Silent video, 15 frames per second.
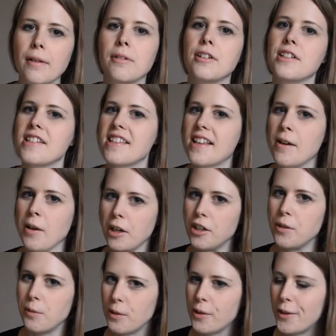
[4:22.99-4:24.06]
which is a
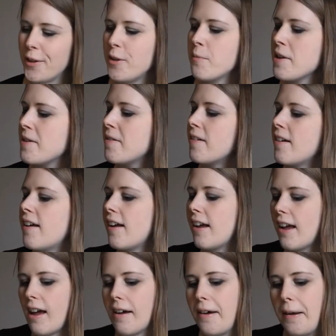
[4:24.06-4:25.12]
cute little human.
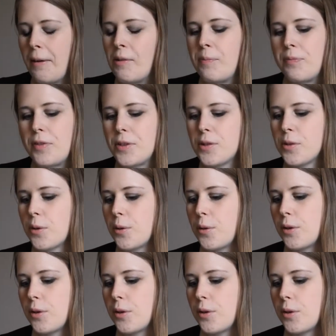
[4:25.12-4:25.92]
So